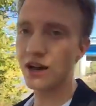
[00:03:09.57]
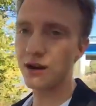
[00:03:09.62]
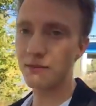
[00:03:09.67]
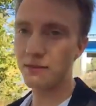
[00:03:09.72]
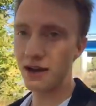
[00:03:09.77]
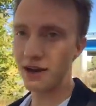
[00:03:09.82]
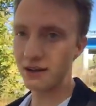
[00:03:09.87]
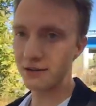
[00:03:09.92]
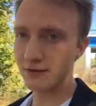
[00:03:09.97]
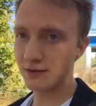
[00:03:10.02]
got
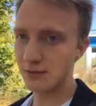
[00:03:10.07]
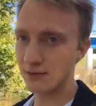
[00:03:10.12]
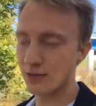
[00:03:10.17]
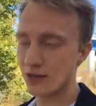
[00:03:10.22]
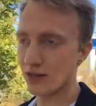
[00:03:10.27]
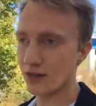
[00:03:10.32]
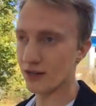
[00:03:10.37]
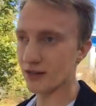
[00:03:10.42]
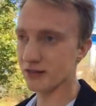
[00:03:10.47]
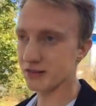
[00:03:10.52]
back from
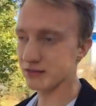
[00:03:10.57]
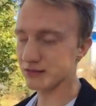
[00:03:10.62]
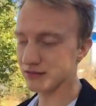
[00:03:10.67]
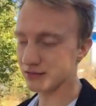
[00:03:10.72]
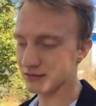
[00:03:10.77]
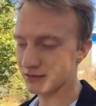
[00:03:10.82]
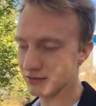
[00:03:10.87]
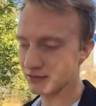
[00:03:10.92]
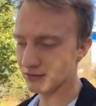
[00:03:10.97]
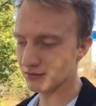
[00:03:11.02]
a
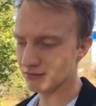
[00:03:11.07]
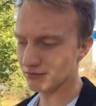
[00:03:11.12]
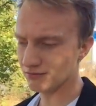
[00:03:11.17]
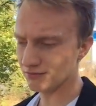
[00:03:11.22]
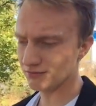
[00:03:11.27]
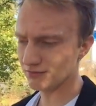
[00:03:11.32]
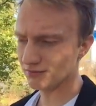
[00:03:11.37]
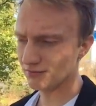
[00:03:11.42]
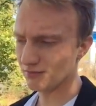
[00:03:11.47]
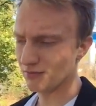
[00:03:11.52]

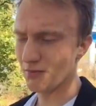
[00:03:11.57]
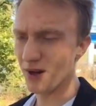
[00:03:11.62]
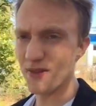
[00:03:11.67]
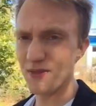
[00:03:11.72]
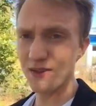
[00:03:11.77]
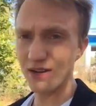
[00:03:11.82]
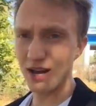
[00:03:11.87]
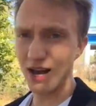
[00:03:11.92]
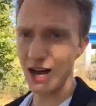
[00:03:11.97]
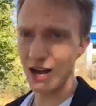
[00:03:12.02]

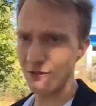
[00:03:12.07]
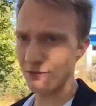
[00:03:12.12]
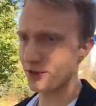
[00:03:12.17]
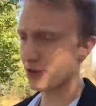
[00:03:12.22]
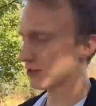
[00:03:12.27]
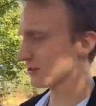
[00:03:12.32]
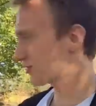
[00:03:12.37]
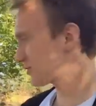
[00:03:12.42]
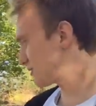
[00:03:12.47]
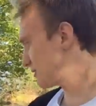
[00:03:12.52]
month and a half
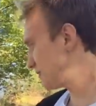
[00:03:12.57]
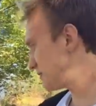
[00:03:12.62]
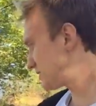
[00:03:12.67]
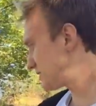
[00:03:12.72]
long trip